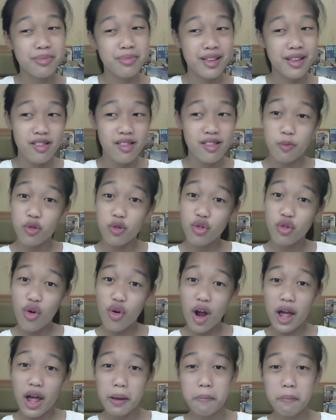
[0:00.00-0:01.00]
Please
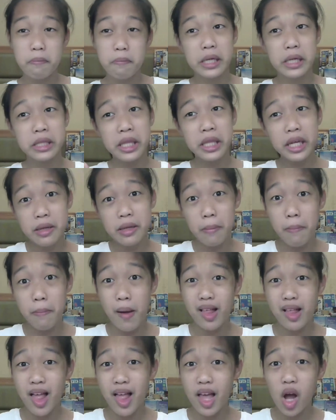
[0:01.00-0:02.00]
subscribe, click the
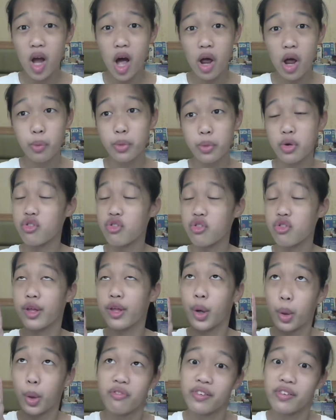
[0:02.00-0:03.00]
bell icon, which is a
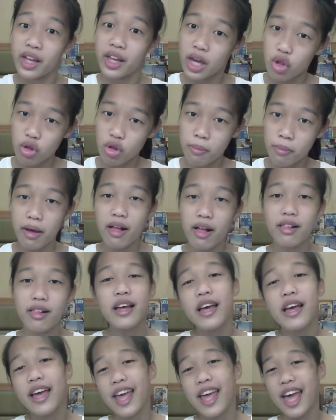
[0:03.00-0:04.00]
notification bell,
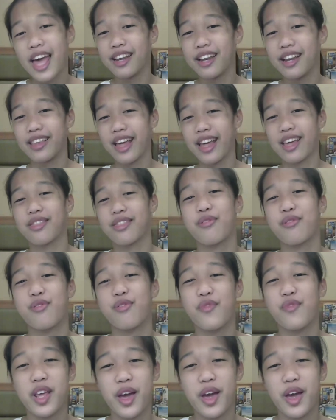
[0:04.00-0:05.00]
and like this
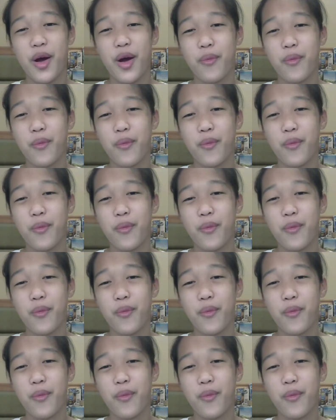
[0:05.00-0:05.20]
video.